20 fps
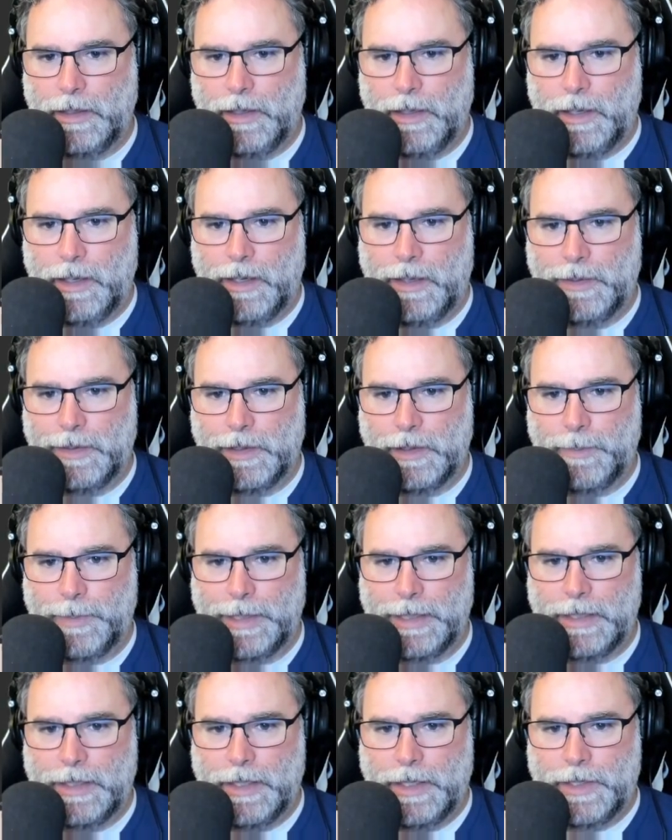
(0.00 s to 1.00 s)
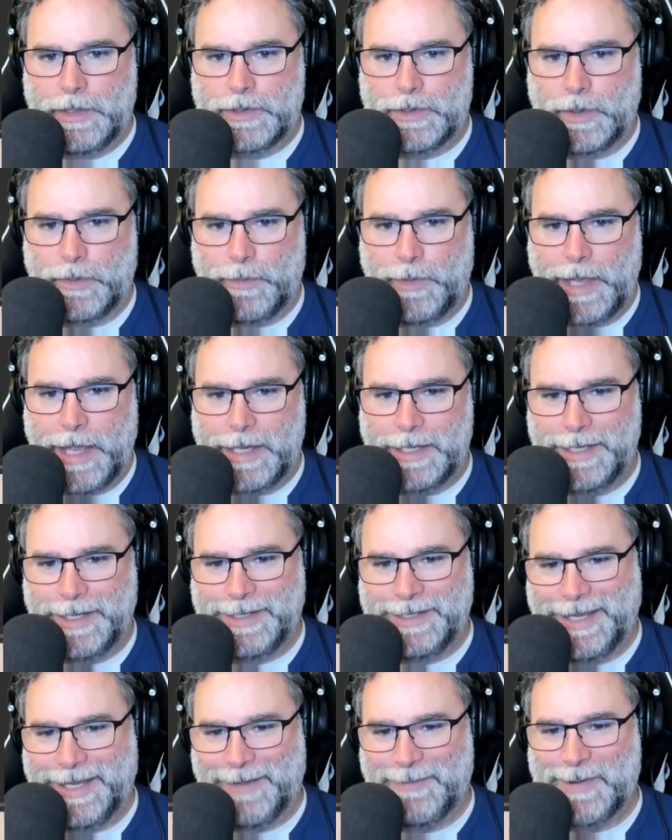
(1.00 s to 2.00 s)
a little bit. So
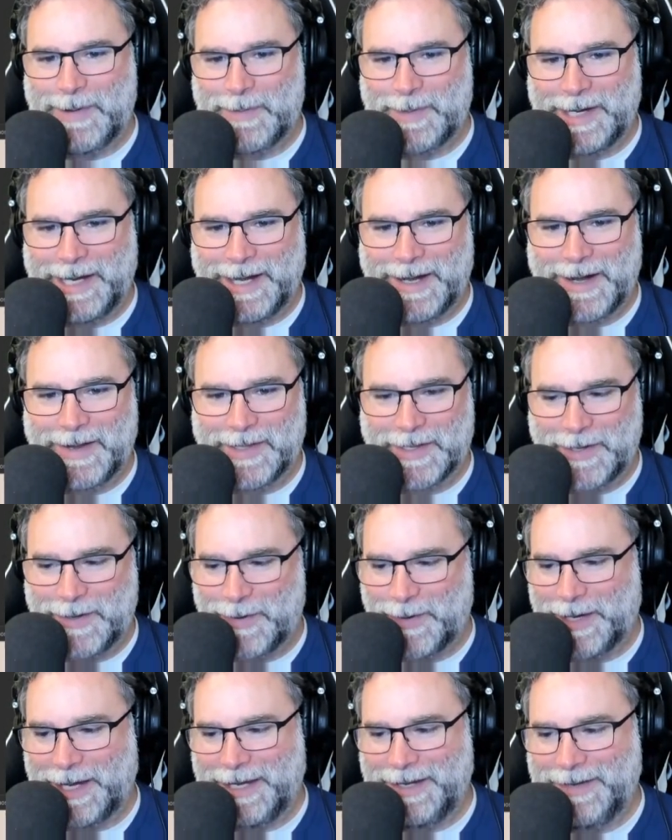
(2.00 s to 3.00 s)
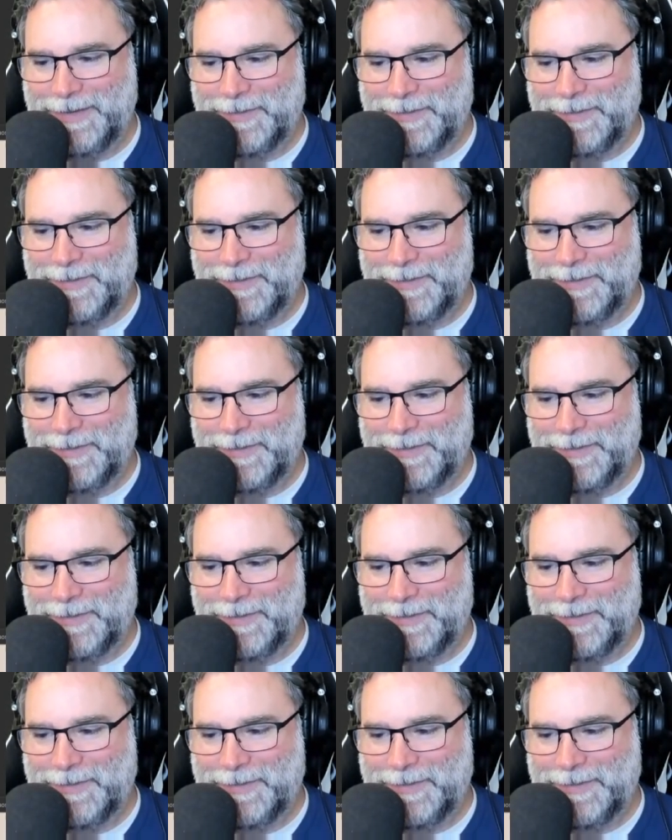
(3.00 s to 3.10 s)
yeah, we were here on the coin.